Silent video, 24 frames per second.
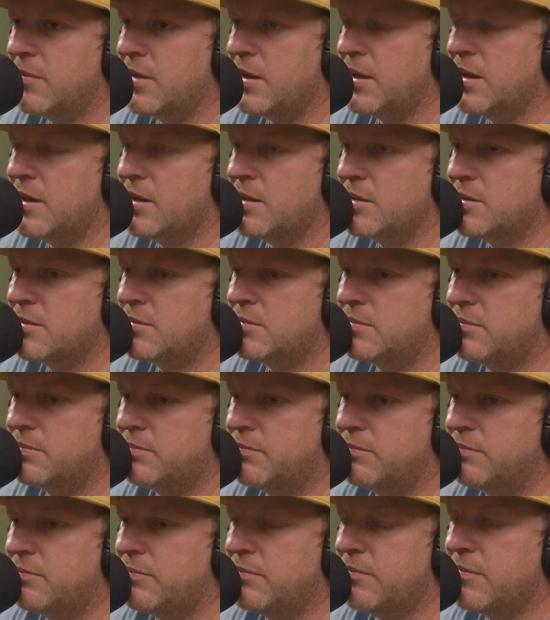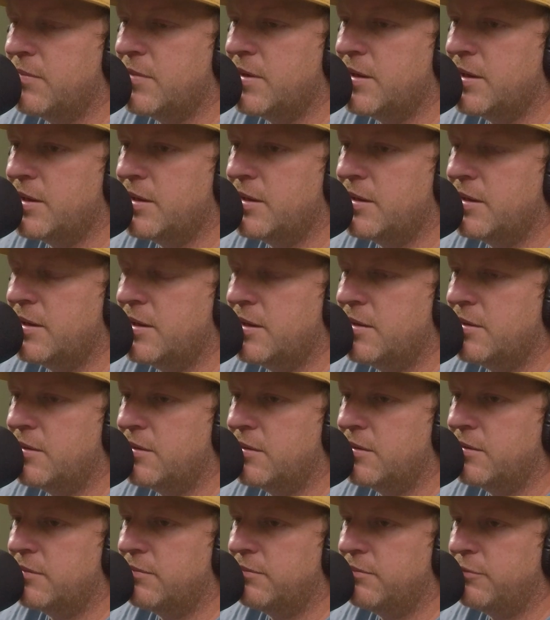is
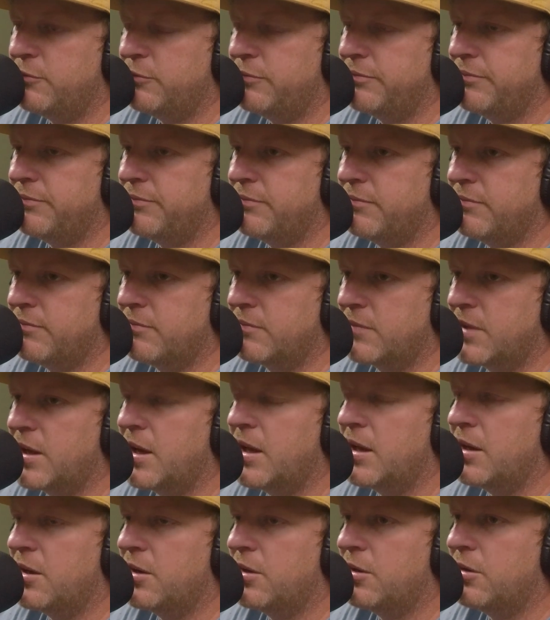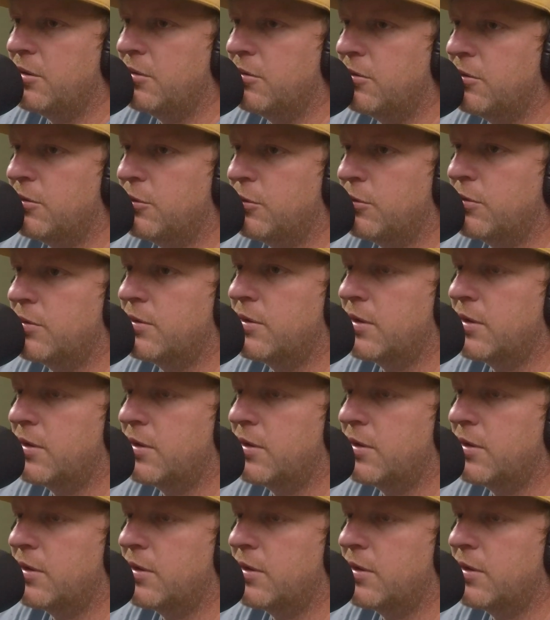either Canada or North